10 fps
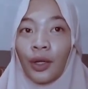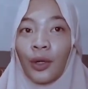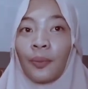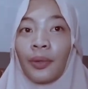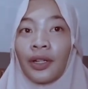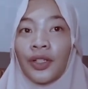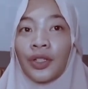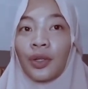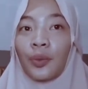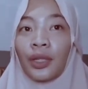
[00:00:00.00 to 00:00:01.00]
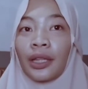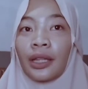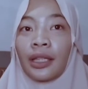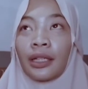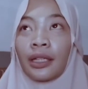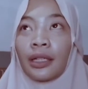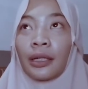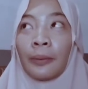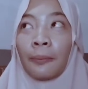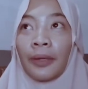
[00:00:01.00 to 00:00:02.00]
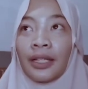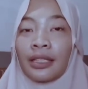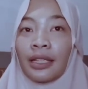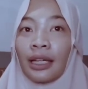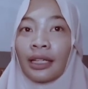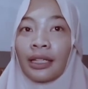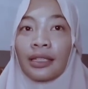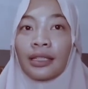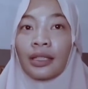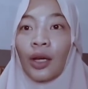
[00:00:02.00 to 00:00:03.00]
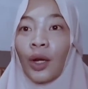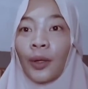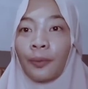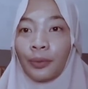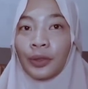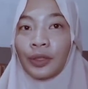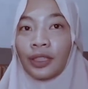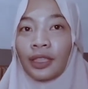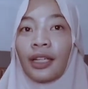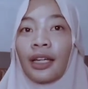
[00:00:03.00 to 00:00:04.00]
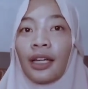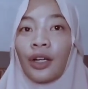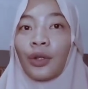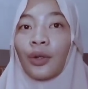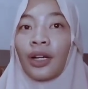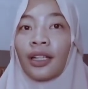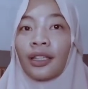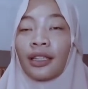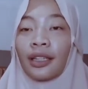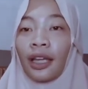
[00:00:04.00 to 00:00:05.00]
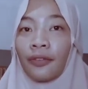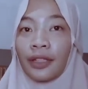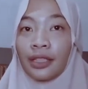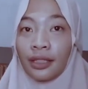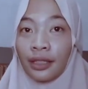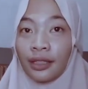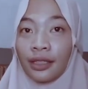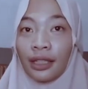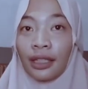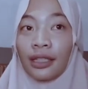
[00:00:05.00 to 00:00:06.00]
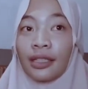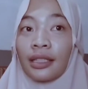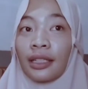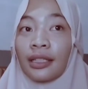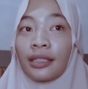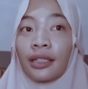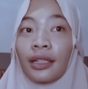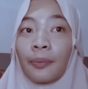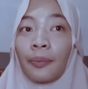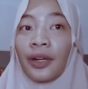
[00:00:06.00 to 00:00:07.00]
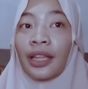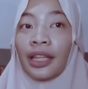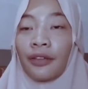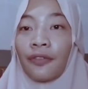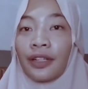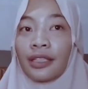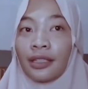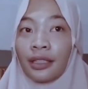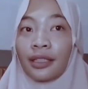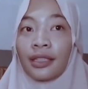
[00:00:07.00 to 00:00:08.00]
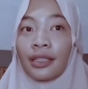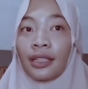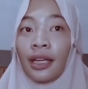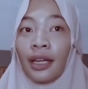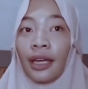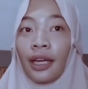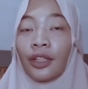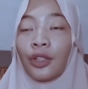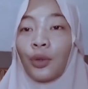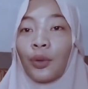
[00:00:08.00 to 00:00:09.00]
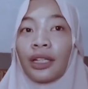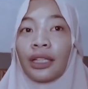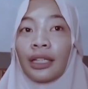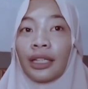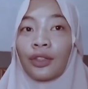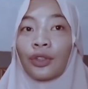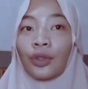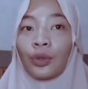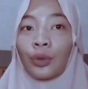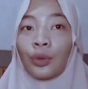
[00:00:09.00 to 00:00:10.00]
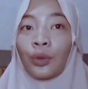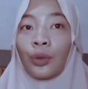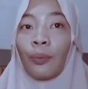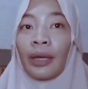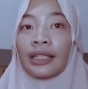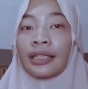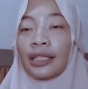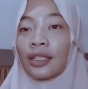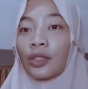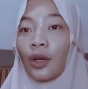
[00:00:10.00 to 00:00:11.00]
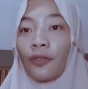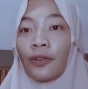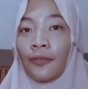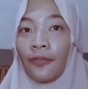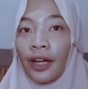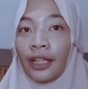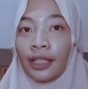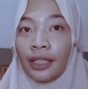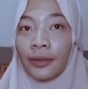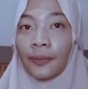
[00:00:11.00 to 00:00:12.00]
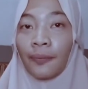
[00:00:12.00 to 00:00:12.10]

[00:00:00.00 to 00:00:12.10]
Comparison with the past studies output. Qualitative research is interpretive research, and you will need to make sense of the finding.